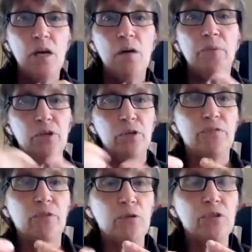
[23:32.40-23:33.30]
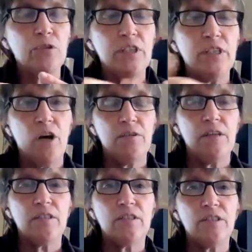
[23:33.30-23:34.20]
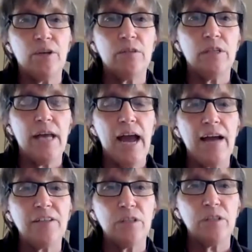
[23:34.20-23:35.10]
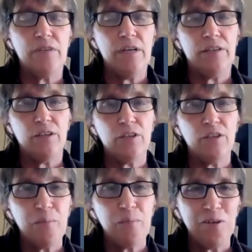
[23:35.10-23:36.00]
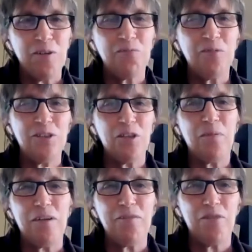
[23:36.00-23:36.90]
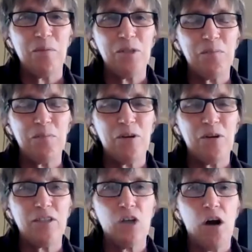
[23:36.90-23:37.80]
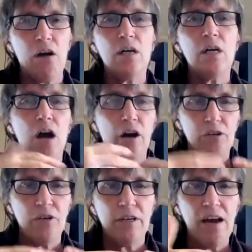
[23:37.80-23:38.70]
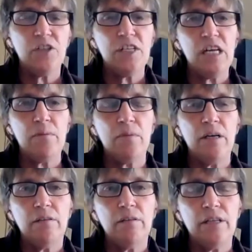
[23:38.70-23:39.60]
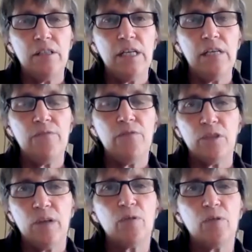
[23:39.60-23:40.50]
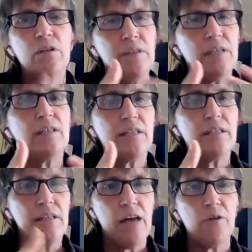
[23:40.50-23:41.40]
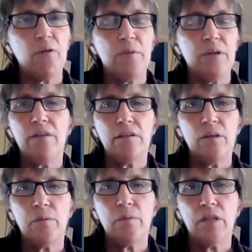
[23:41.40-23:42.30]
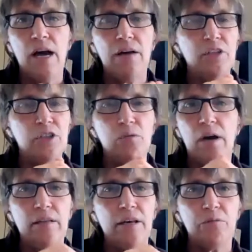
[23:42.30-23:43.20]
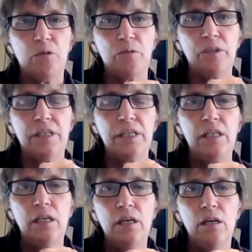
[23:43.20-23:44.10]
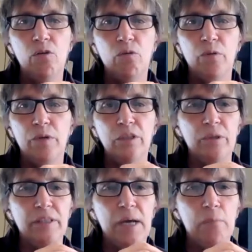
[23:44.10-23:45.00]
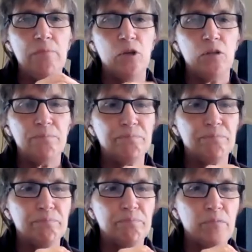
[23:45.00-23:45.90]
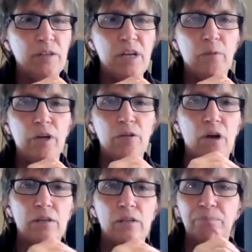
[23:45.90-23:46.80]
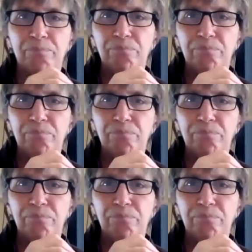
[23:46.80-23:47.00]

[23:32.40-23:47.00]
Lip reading: but universities aren't necessarily active in the summer when so many farmers markets are. Are you going to have the team that you need for the summer? So things like that but I thought some of the things you highlighted were really, really, really helpful. Tim, what are your thoughts?